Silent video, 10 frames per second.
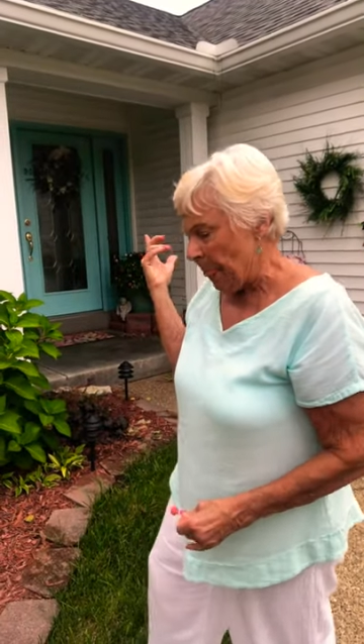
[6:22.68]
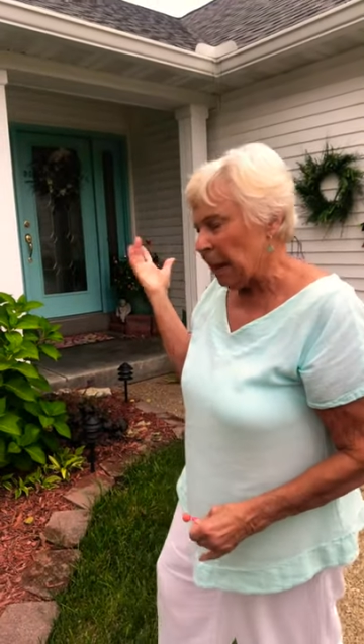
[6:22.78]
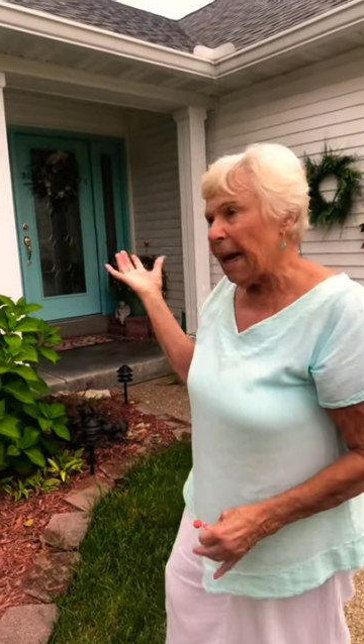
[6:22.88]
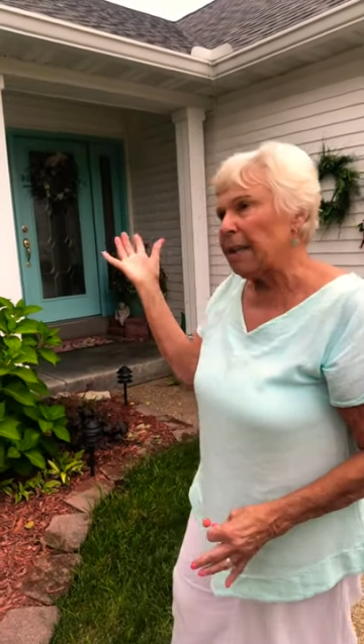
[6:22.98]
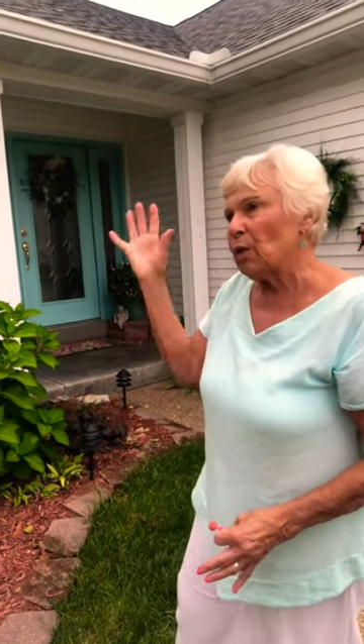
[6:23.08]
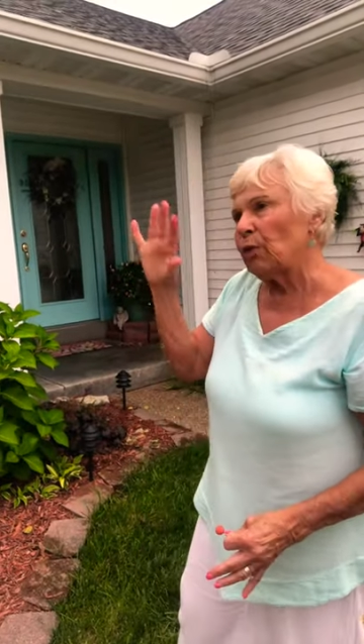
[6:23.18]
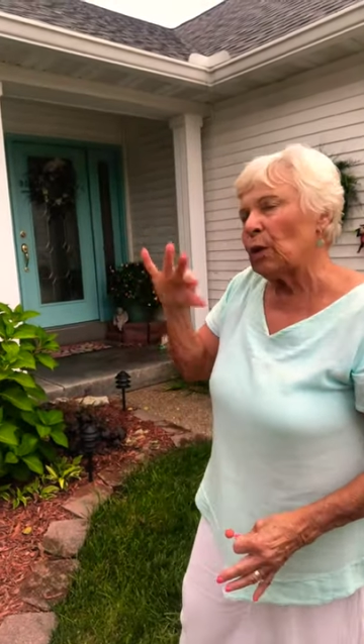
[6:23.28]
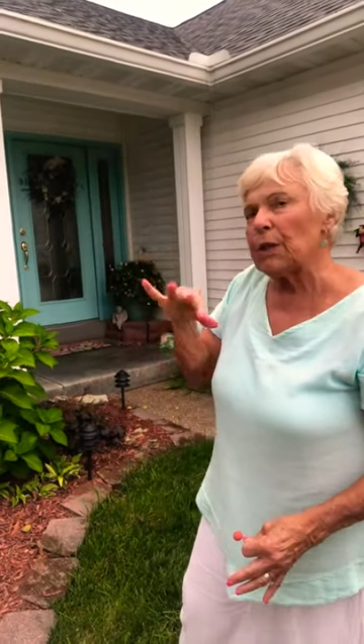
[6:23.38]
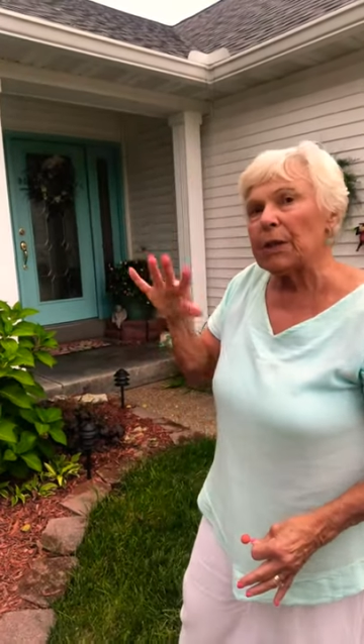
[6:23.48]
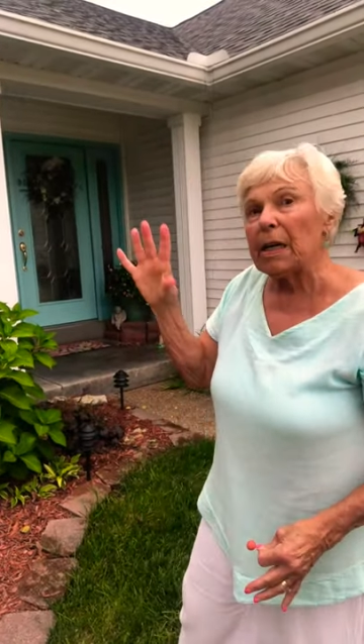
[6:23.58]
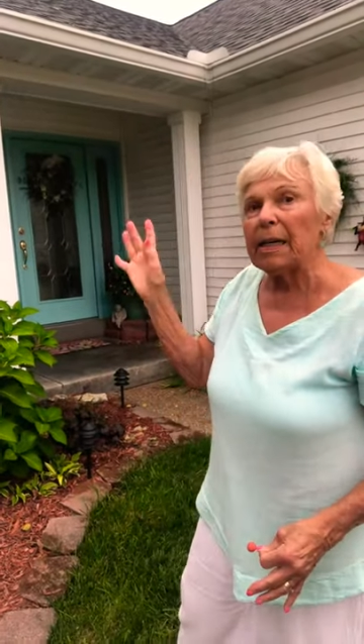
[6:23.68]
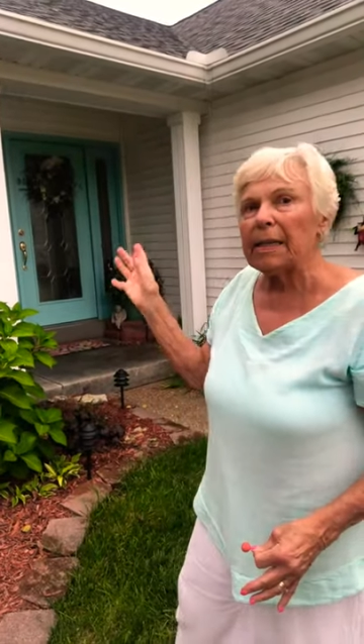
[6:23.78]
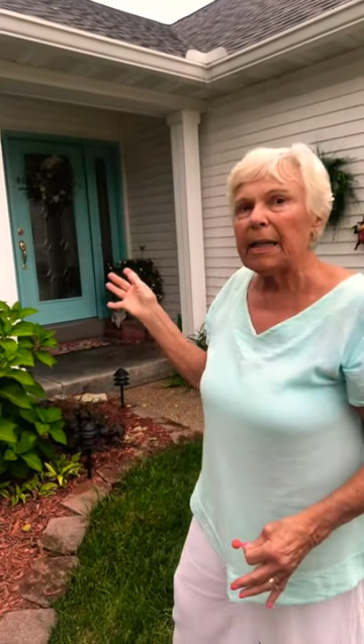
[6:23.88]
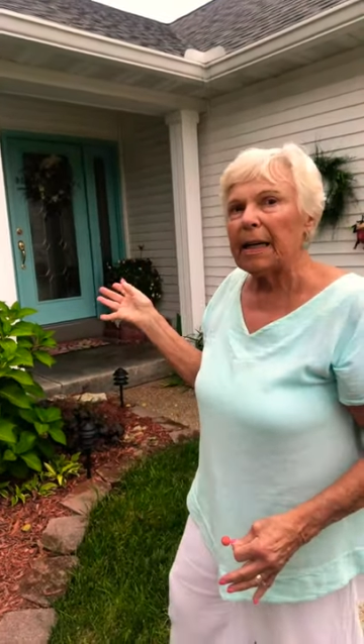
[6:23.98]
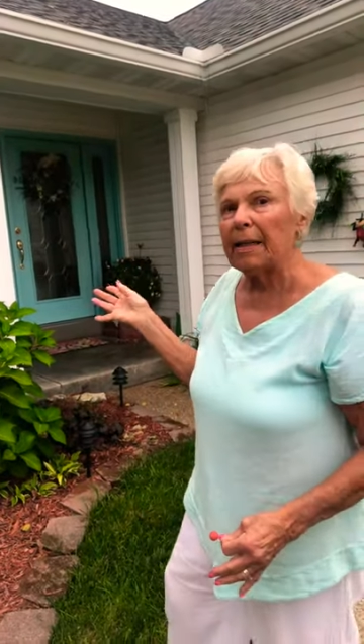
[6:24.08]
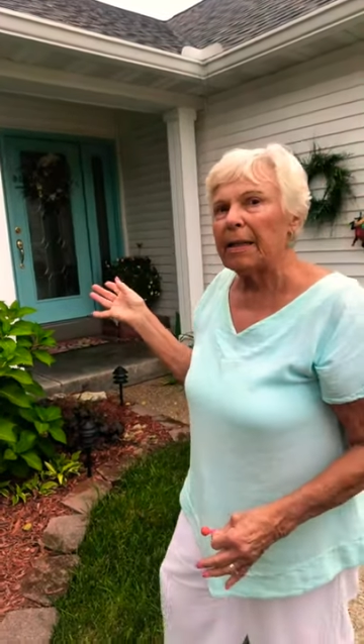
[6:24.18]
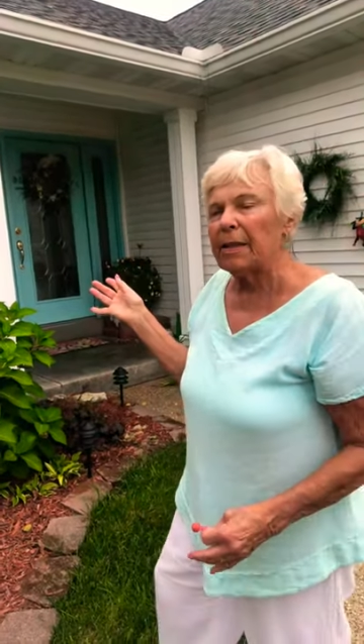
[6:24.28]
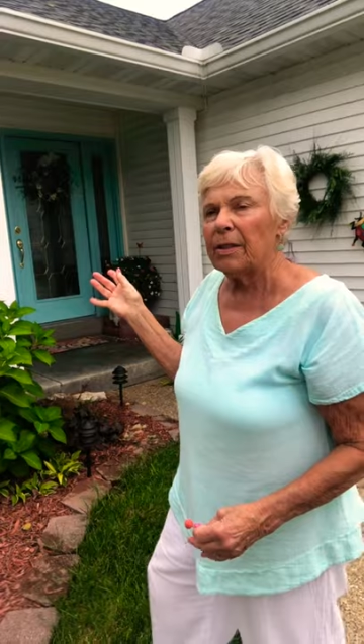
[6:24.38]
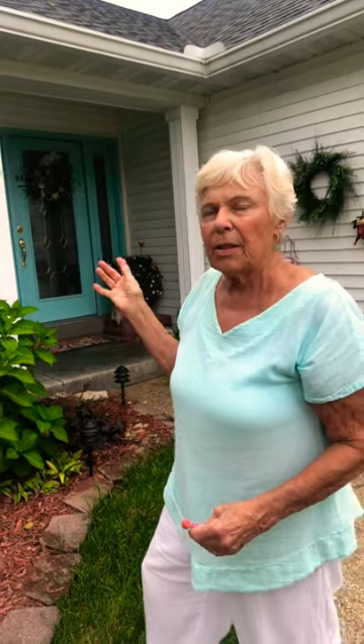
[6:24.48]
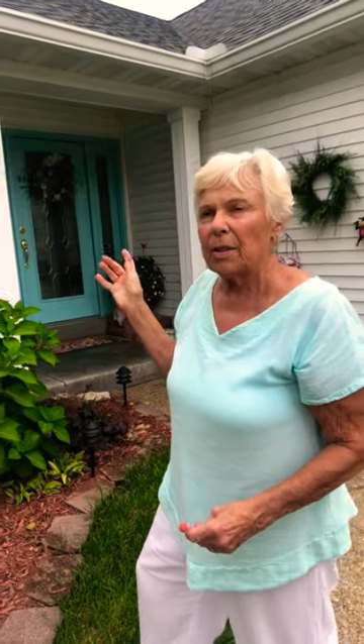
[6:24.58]
likes full sun, and
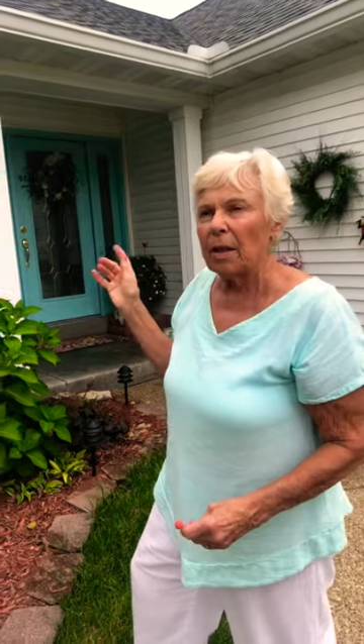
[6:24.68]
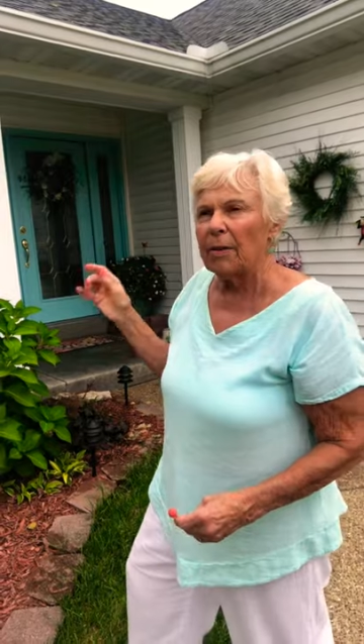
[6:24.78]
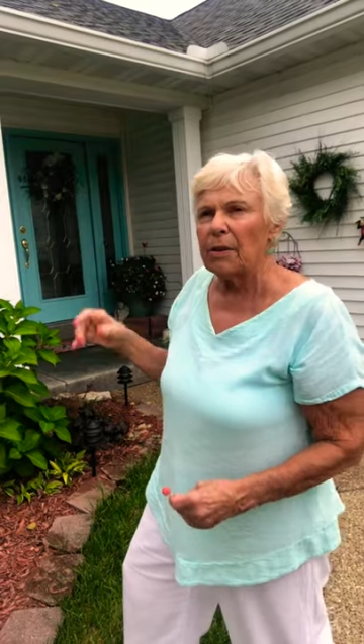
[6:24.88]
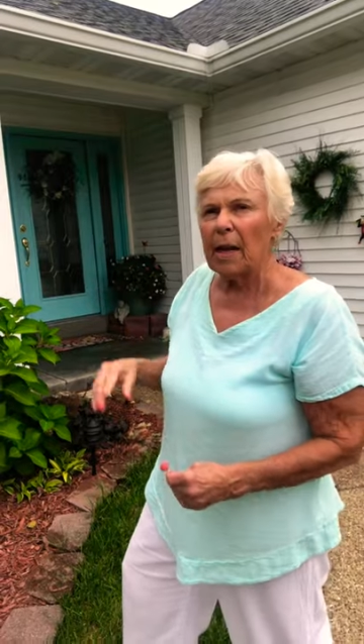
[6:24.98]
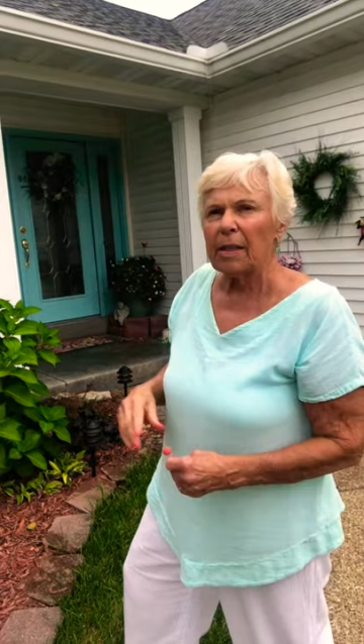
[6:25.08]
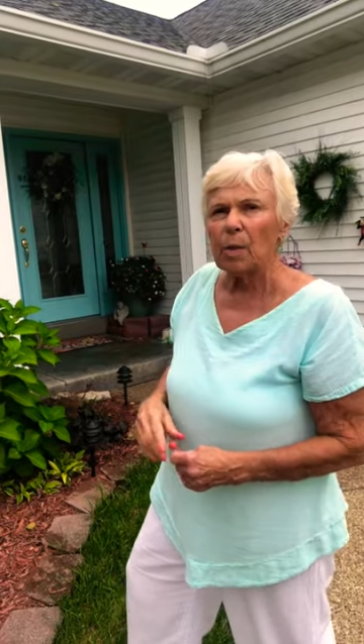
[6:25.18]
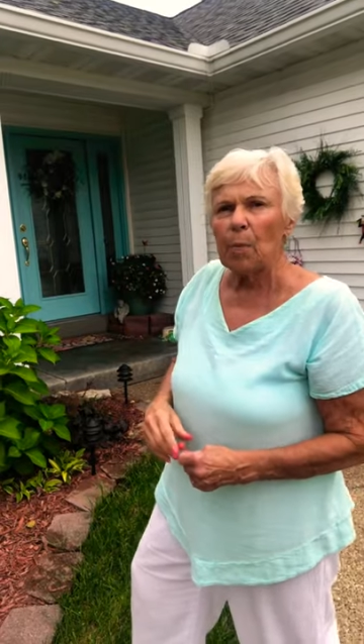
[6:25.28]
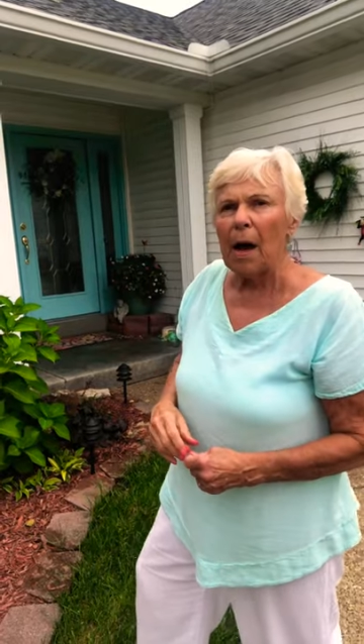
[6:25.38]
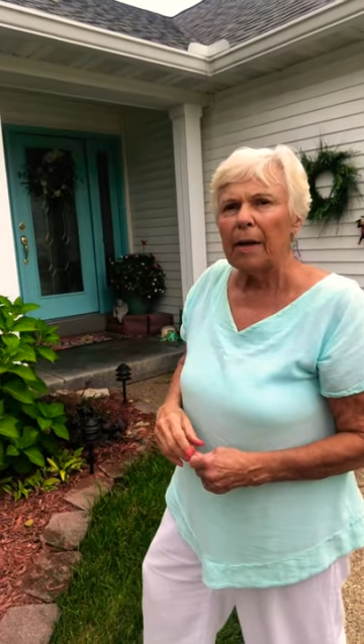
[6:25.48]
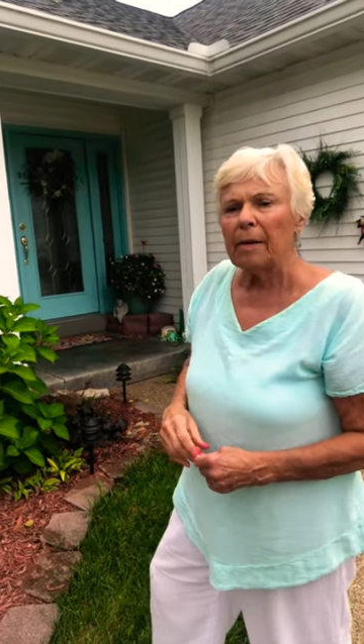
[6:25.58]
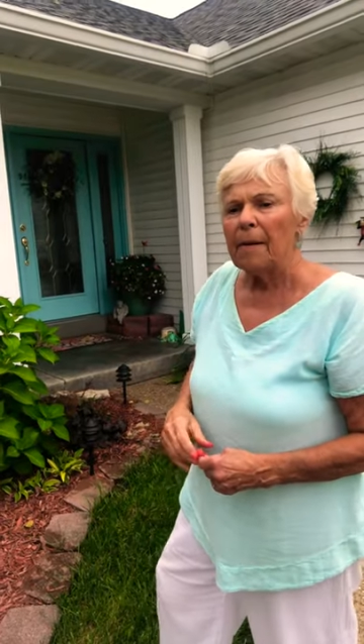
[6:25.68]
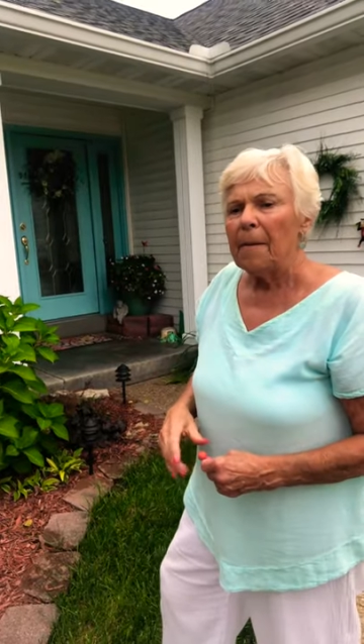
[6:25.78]
it just loves that spot